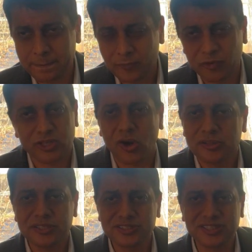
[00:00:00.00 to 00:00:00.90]
What the
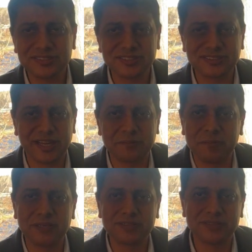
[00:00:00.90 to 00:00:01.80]
author says is that
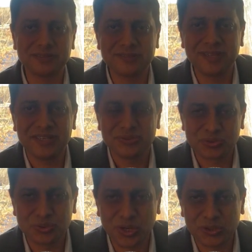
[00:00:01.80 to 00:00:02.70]
Medicine
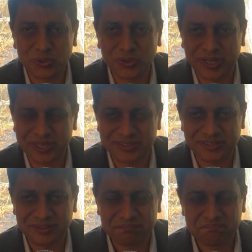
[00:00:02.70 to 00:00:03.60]
2.0 has
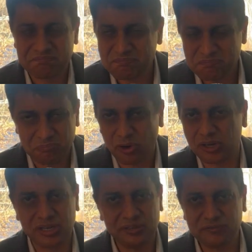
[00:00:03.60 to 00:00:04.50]

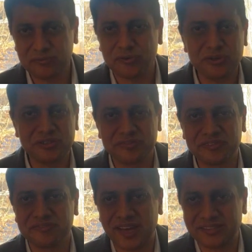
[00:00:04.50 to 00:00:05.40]
broadly four
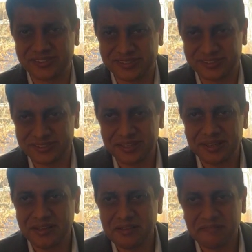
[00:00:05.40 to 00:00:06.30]
different fallacies.
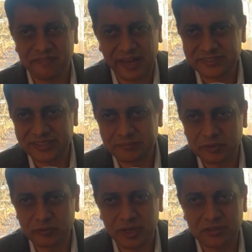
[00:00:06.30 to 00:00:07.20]
Fallacy number
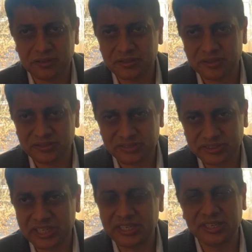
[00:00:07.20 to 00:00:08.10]
one,
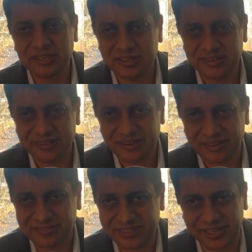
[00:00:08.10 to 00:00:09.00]
screening
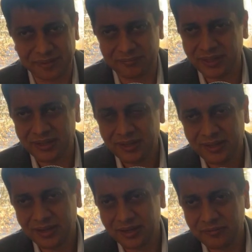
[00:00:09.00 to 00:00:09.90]
on time.
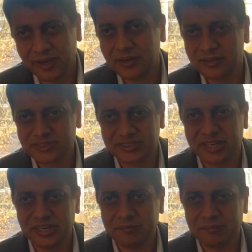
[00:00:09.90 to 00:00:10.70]
Well, screening